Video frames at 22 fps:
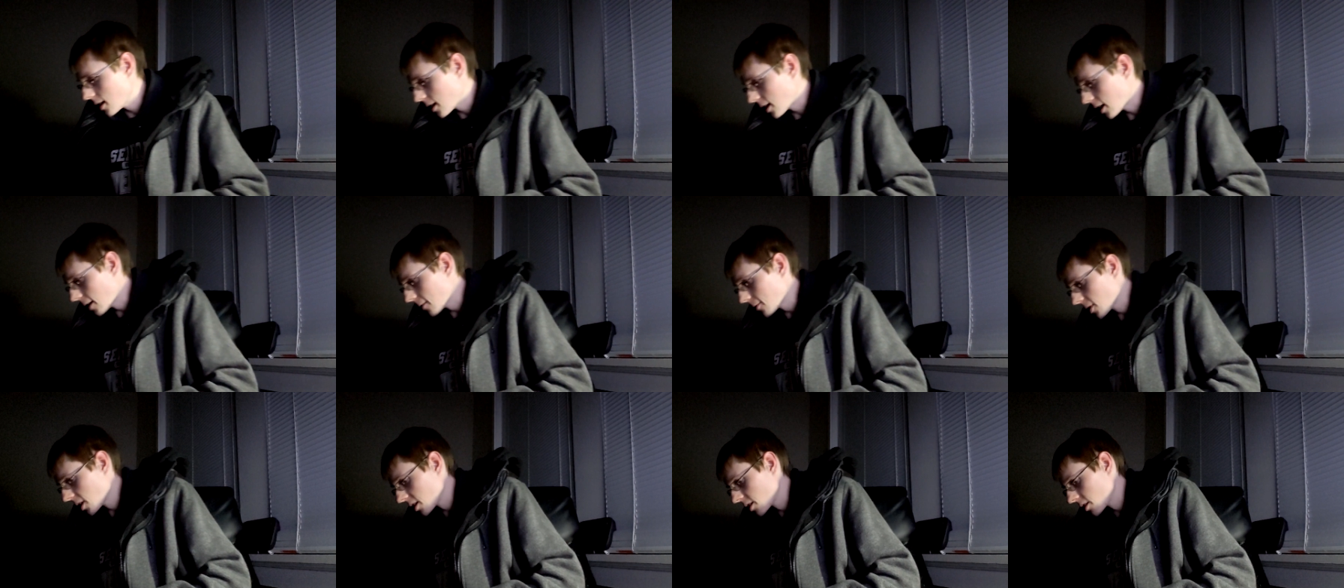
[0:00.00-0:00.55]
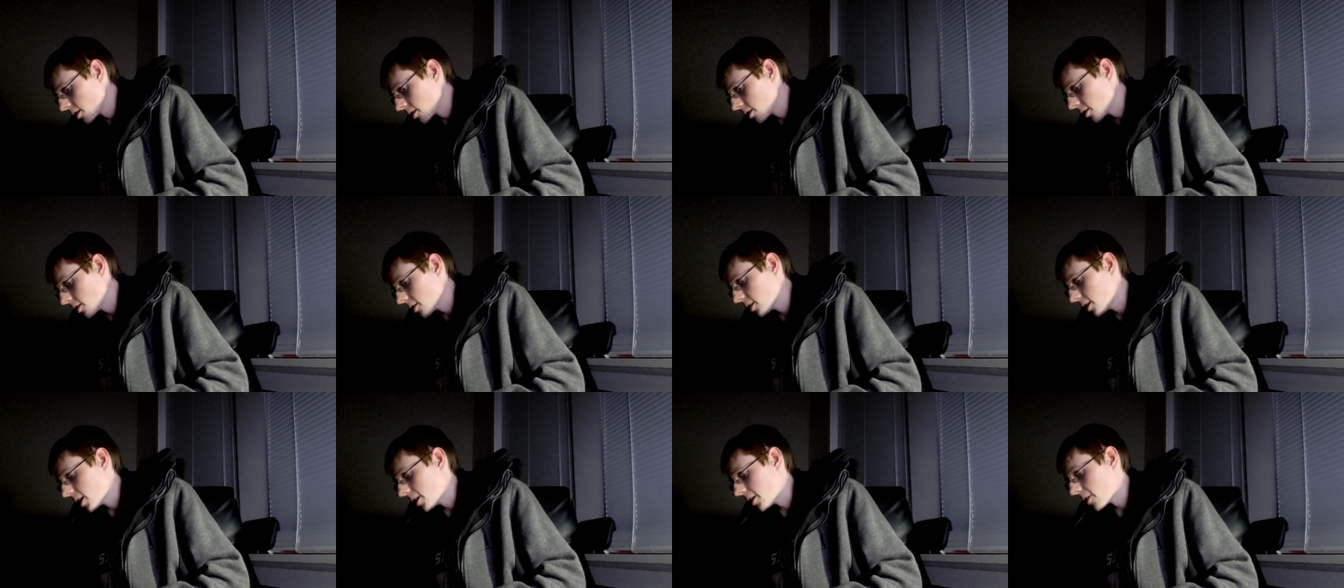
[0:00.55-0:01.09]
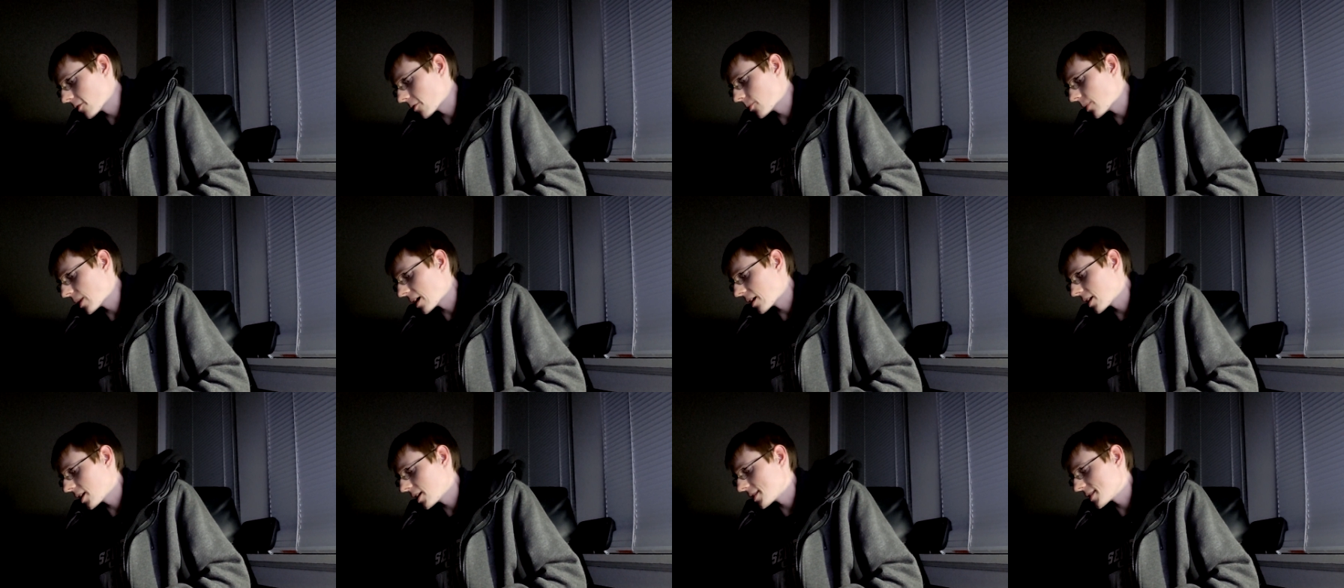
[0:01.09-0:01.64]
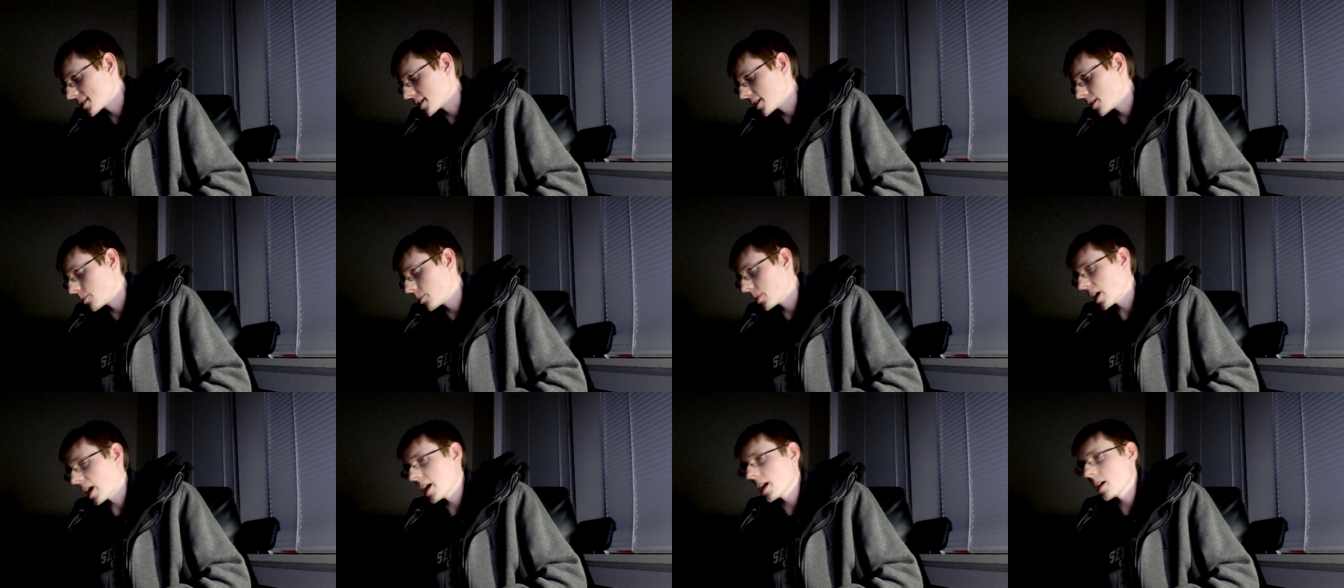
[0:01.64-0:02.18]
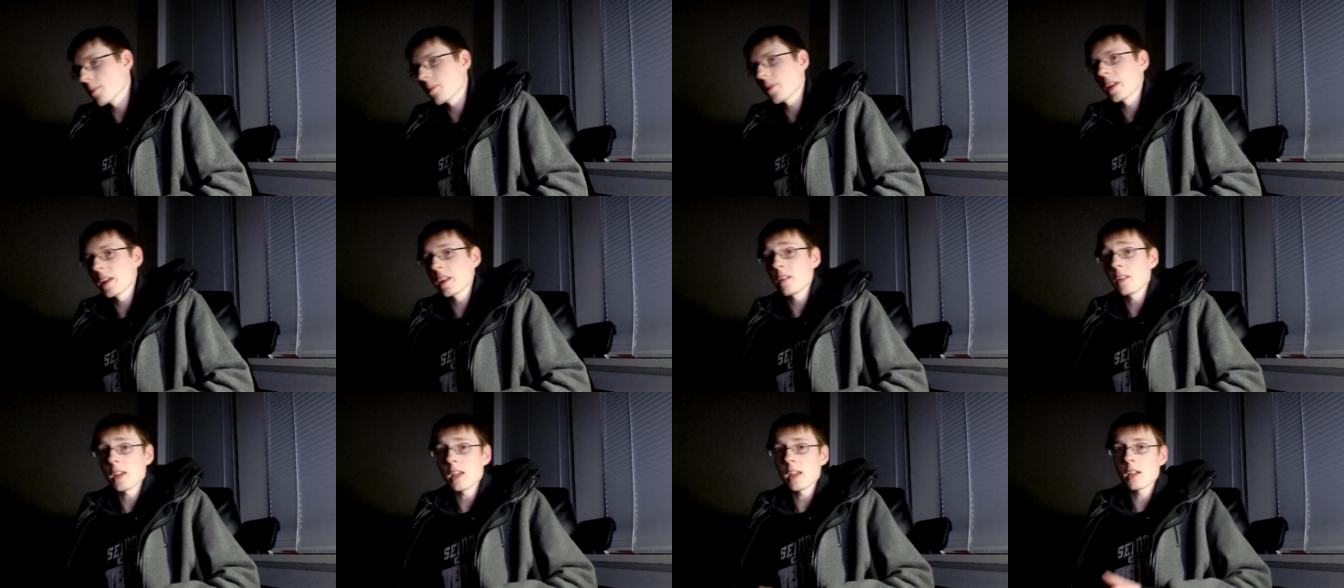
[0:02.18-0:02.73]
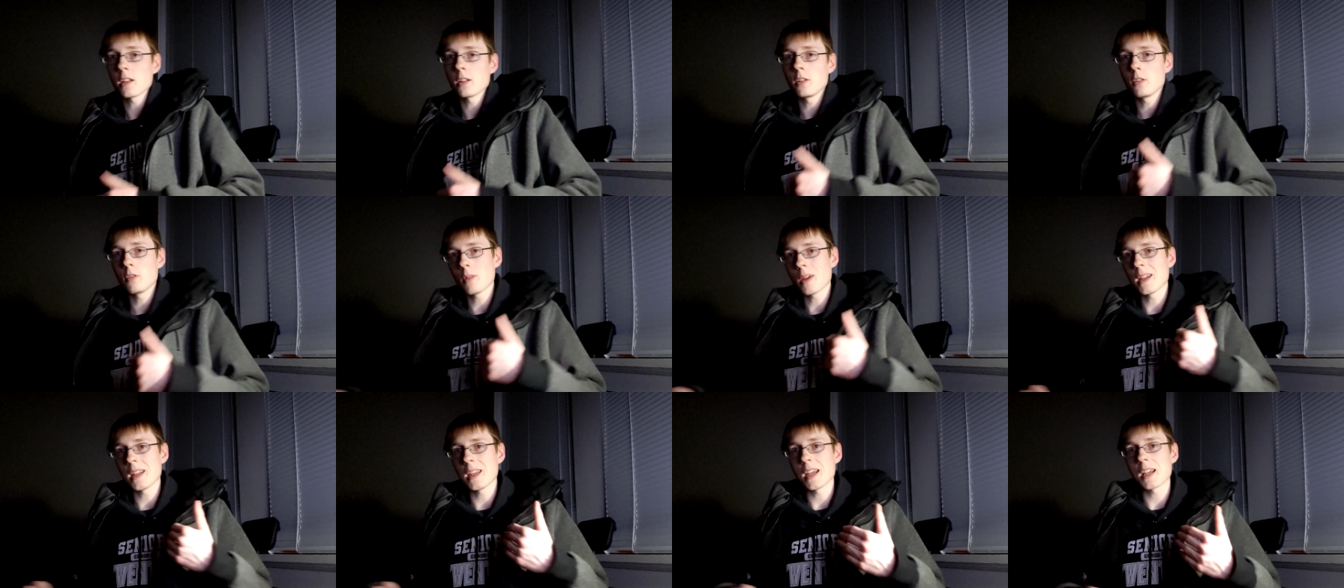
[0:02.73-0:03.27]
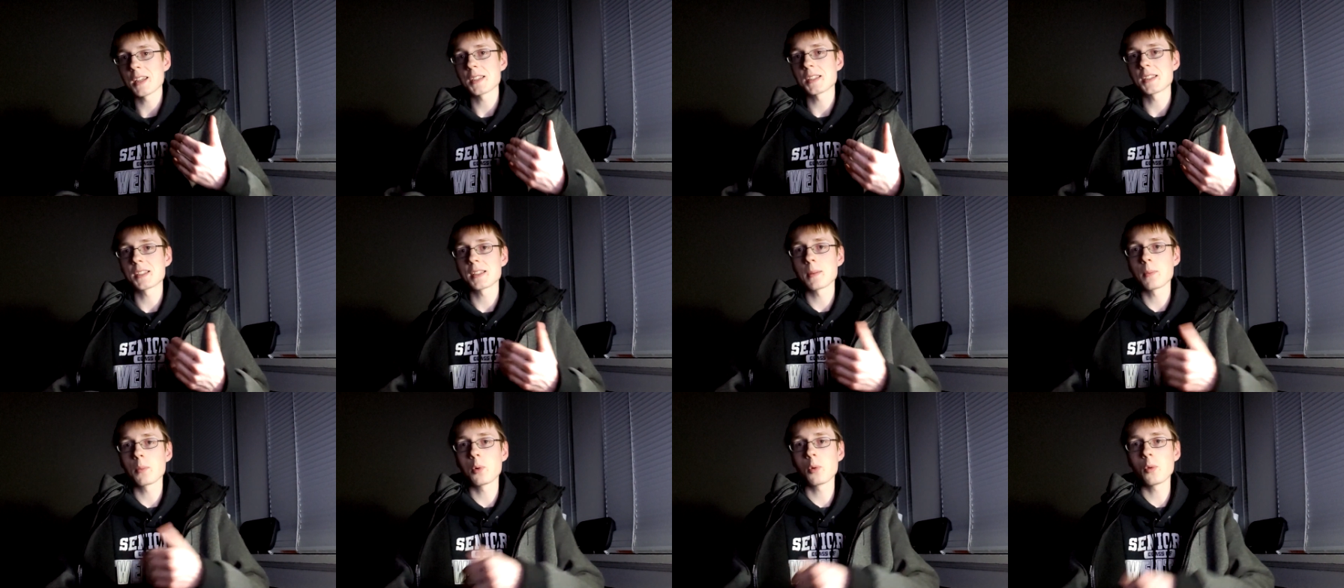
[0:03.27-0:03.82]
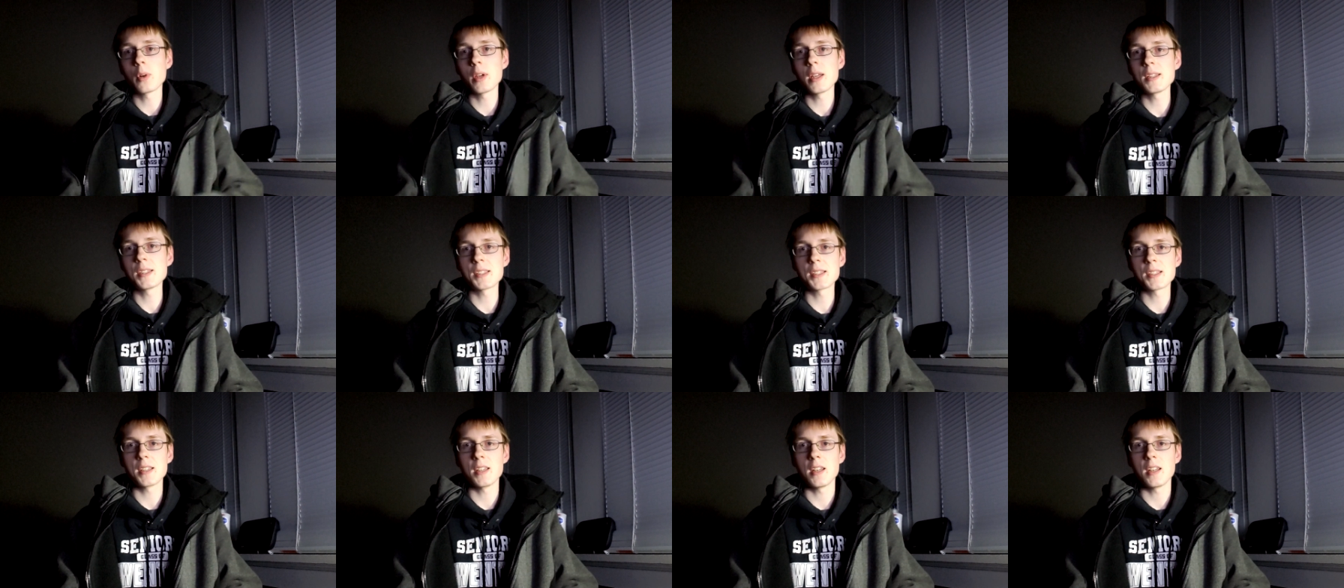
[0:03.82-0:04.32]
I've gone on enough about it. Um, I am planning on getting a new NES at some point.